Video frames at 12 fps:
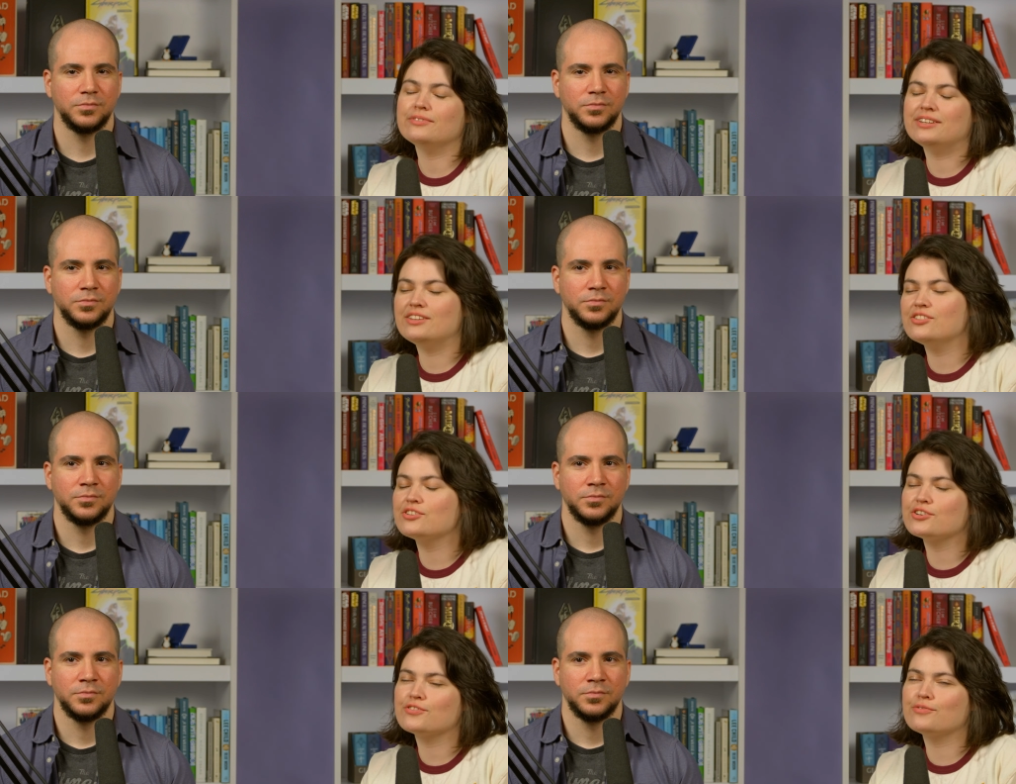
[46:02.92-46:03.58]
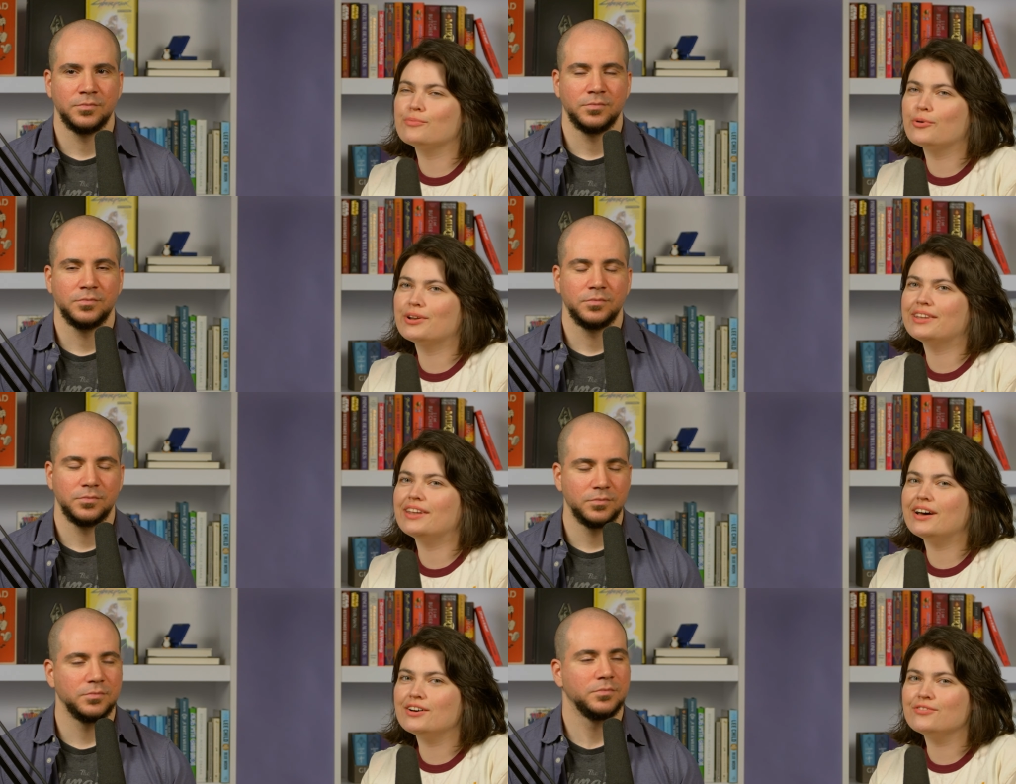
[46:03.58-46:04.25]
Speaker 1: deserved more
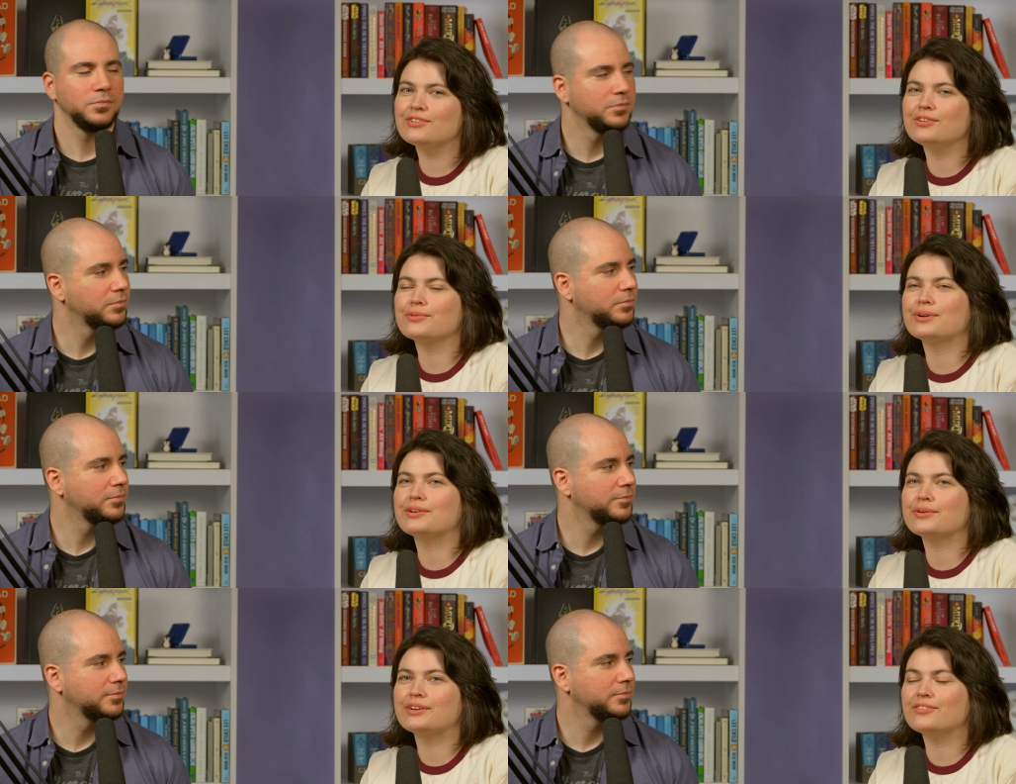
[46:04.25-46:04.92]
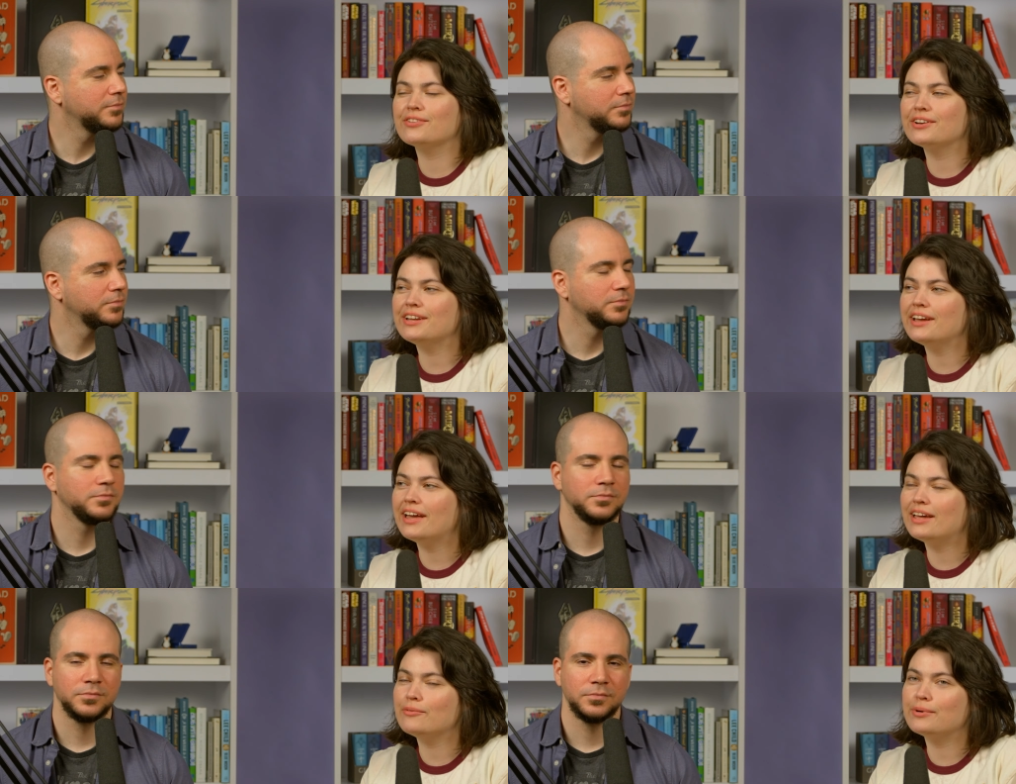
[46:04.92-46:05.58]
love in 2023
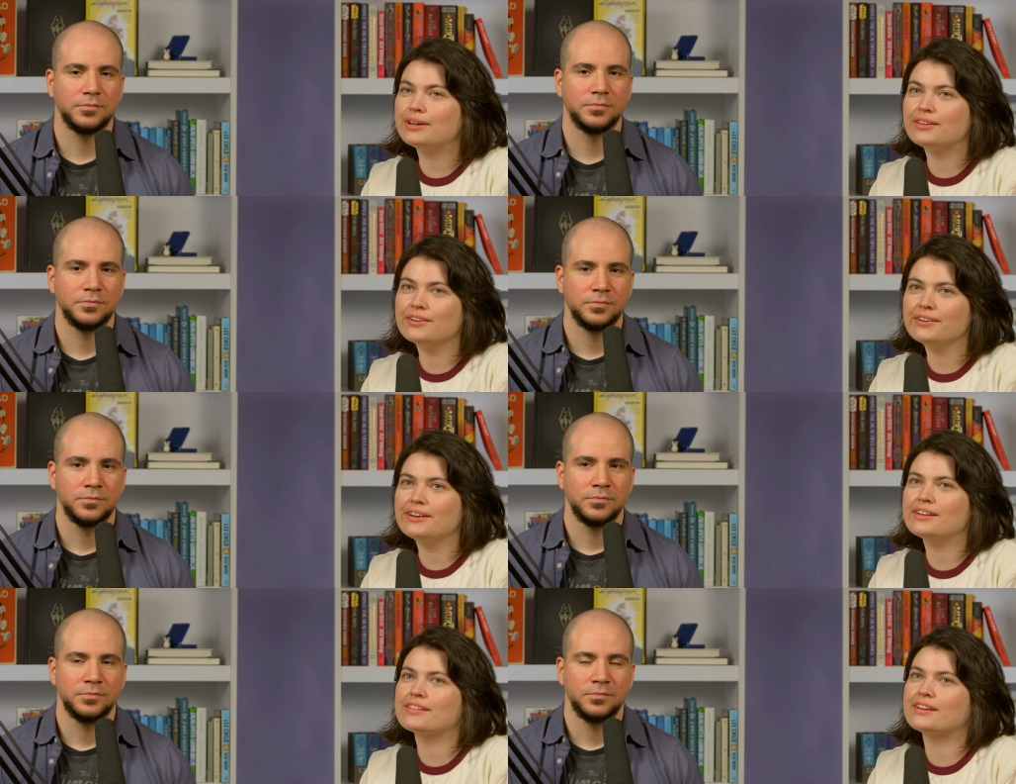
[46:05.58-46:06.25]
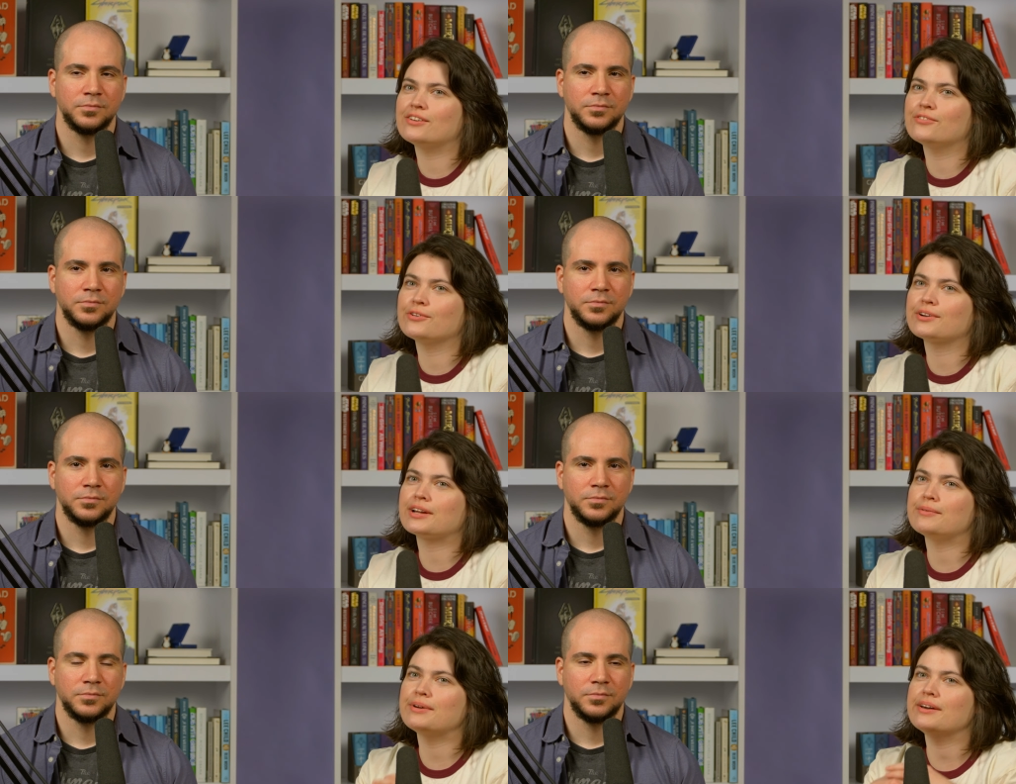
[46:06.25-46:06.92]
and what you're excited for
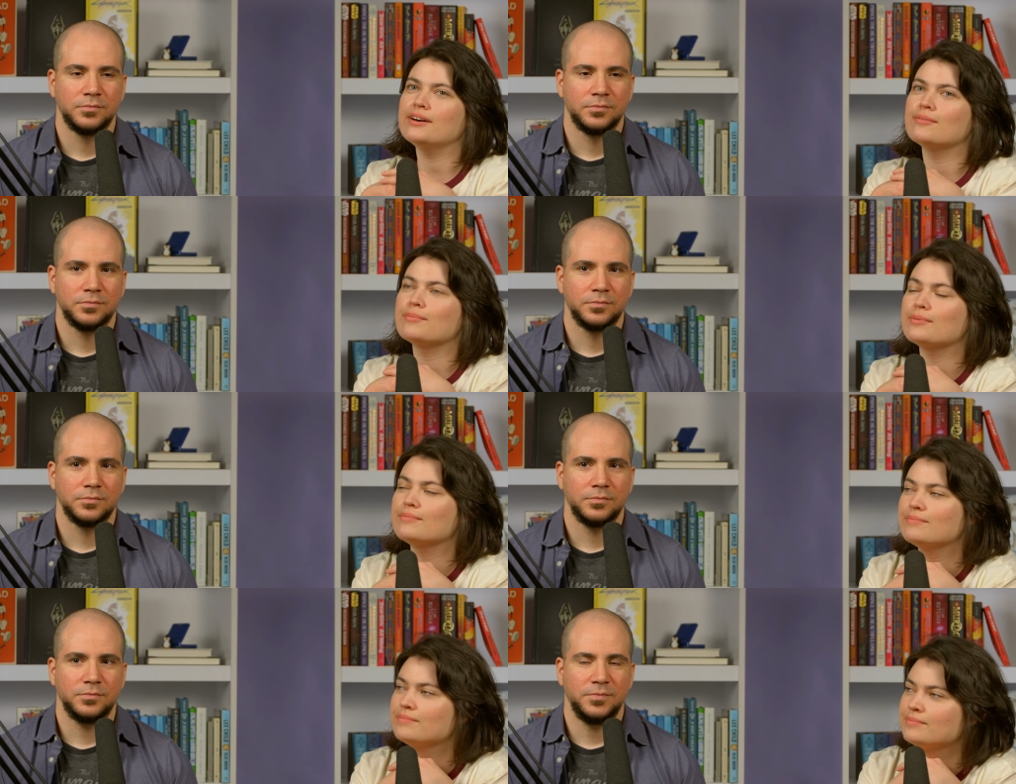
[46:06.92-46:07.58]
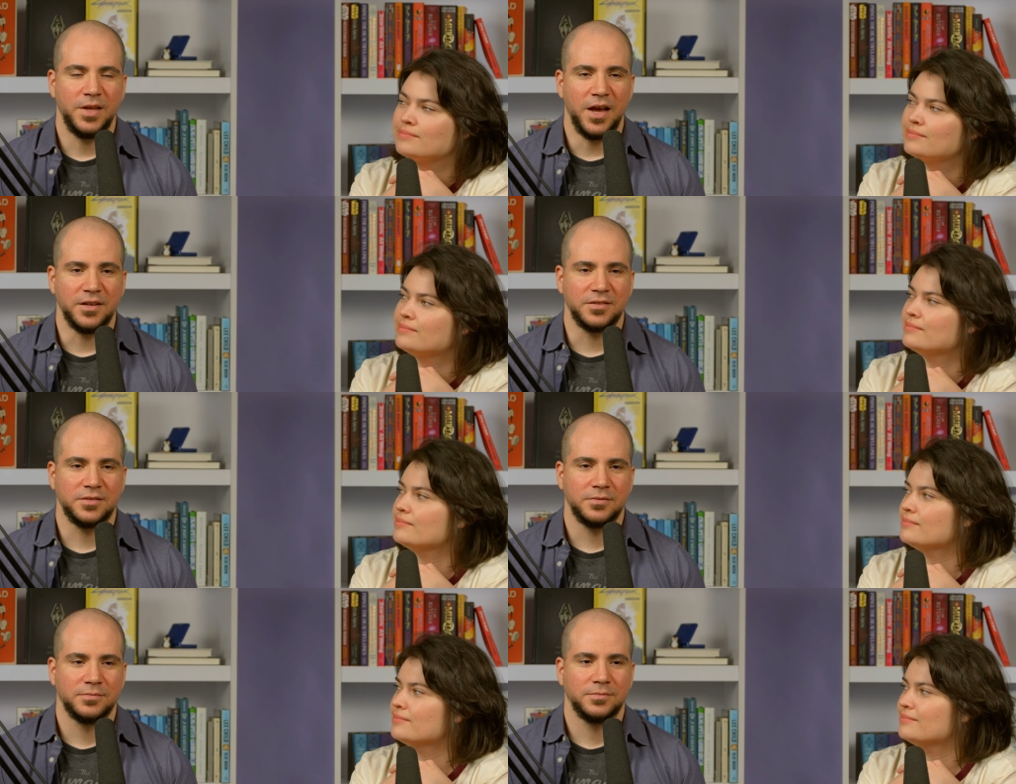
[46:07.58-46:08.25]
coming up.
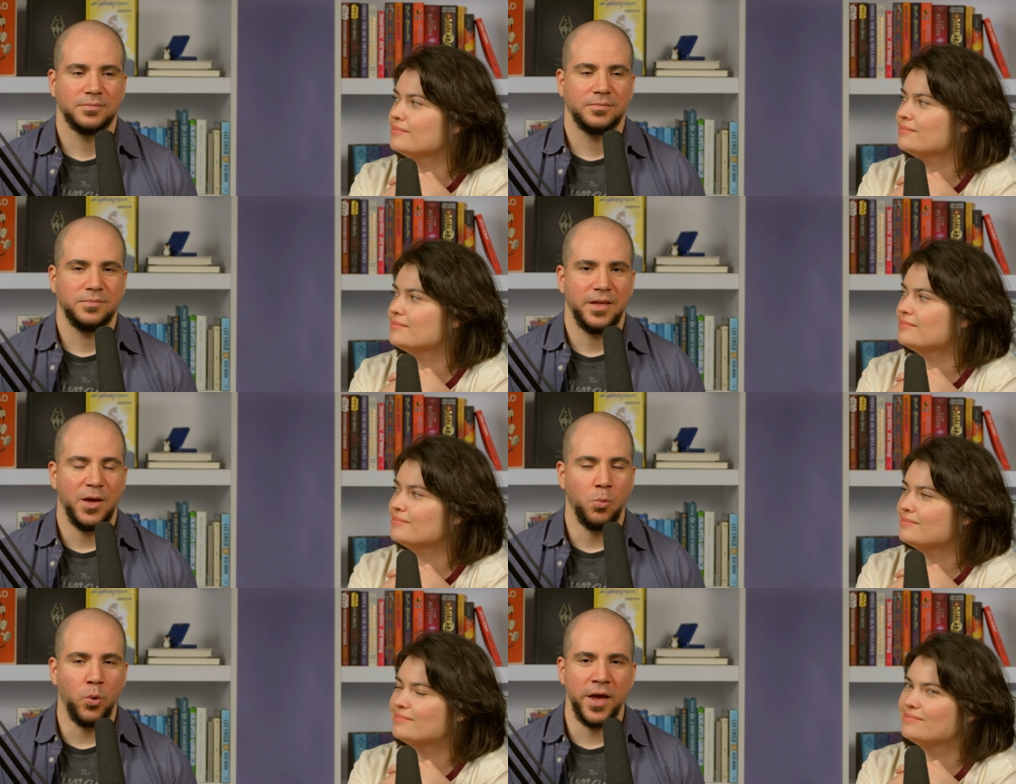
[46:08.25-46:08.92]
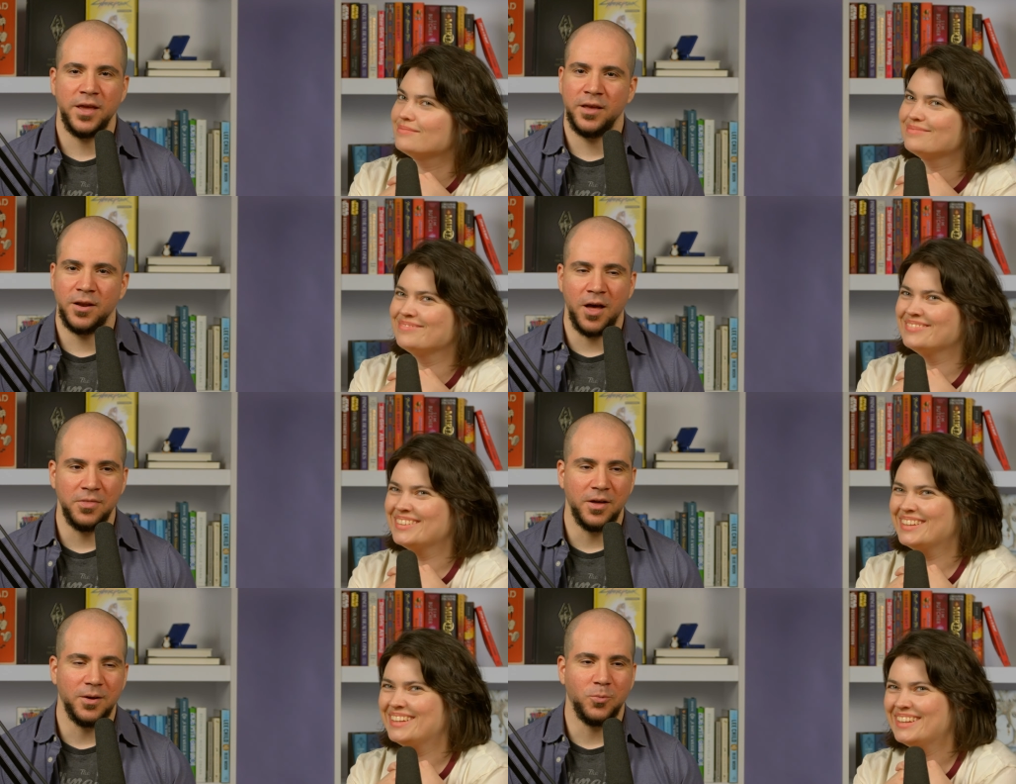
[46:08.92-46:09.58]
Speaker 2: Yes and weigh in
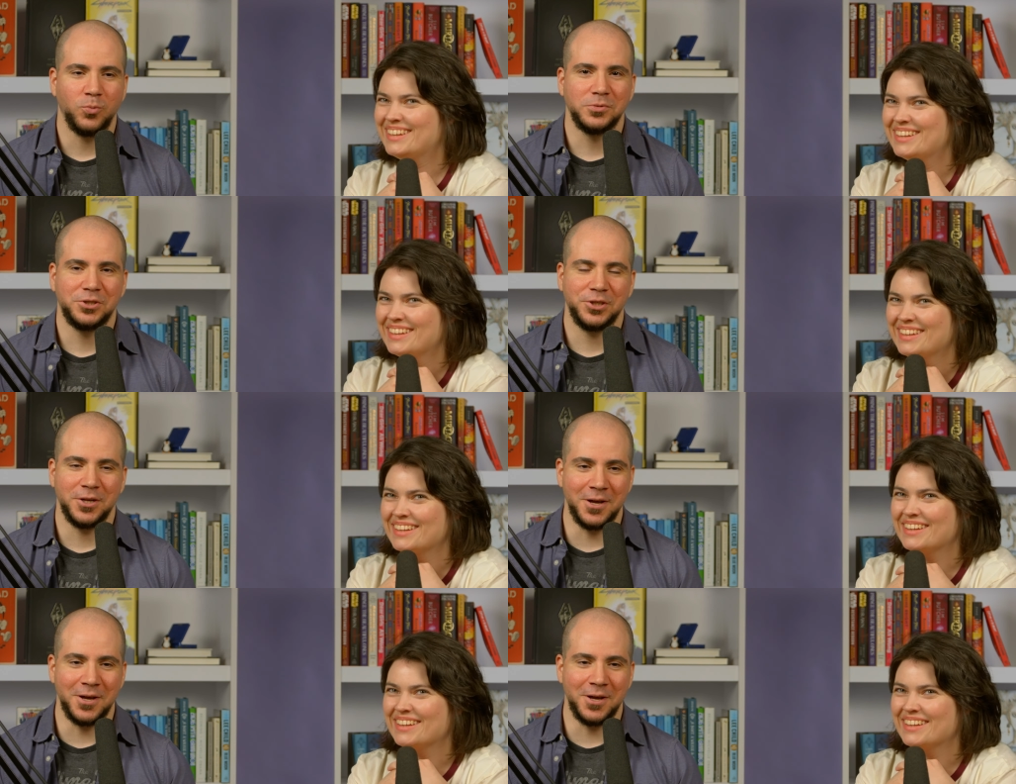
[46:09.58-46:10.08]
on the should